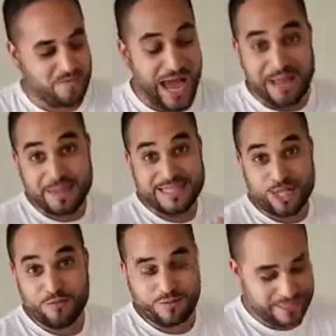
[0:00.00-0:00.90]
I
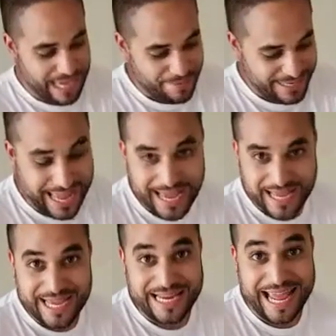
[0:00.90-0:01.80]
myself am
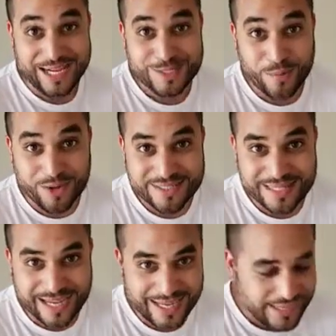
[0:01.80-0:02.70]
an Xbox
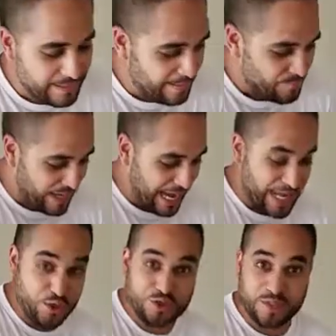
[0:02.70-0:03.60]
guy. I
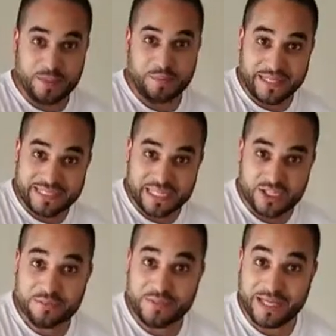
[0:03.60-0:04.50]
used to be
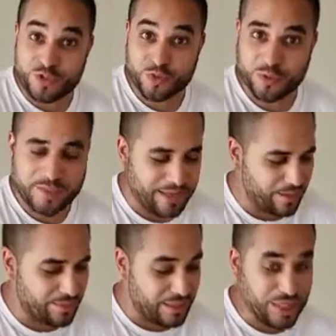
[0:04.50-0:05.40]
PlayStation PS3 back
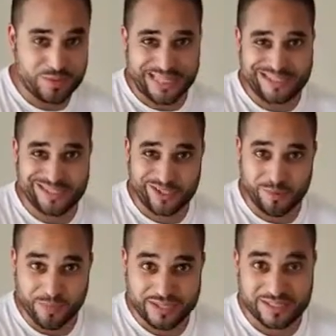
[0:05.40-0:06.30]
when the thing was like
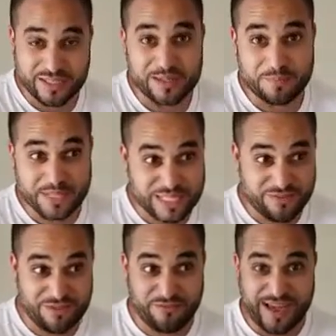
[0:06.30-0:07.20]
$600. I had the
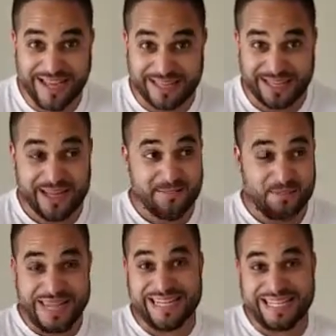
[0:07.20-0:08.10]
PSP Fat, like
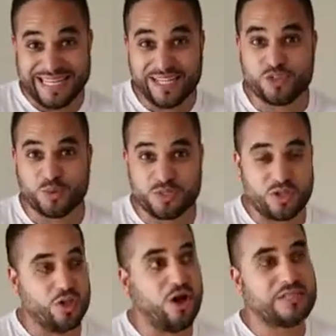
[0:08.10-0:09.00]
80 gigs, so it was a
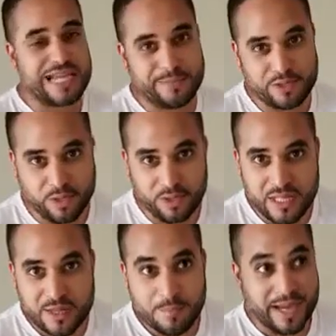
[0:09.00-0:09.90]
long time ago,
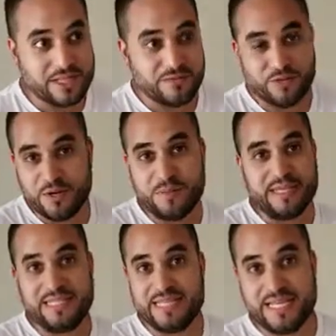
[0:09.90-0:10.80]
back in the very
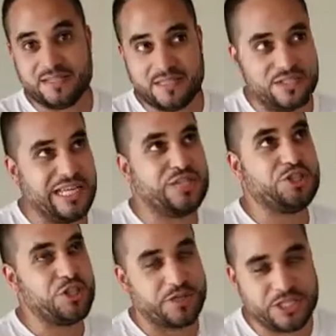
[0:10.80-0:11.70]
beginning days of this next
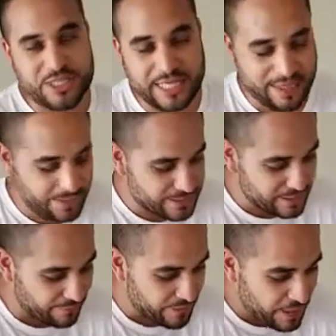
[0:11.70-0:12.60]
generation gaming
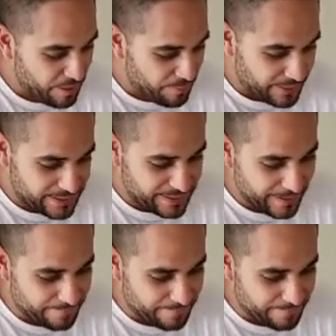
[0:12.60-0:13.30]
stuff. But